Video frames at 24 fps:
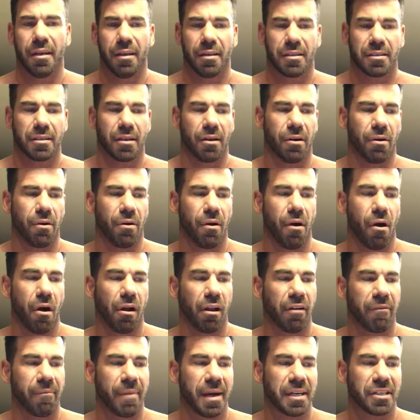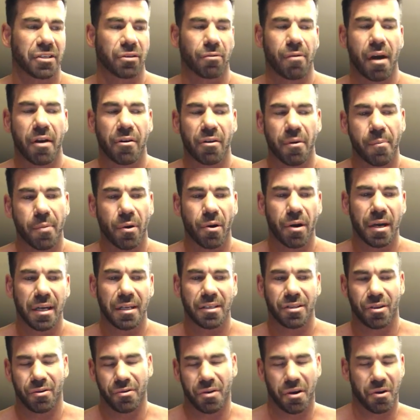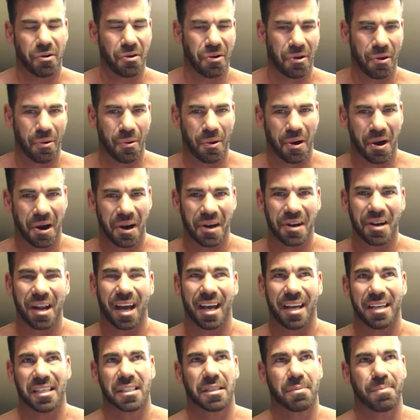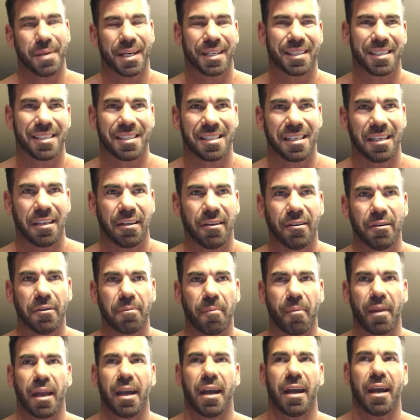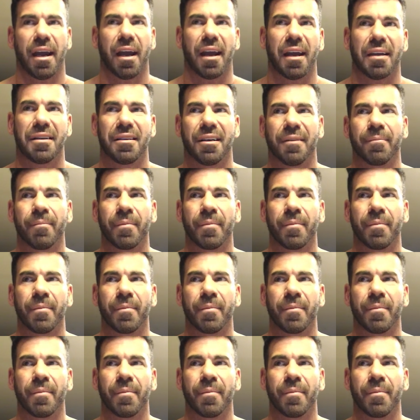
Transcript: So all of my Toronto boys, you know who you are. I expect to see you. And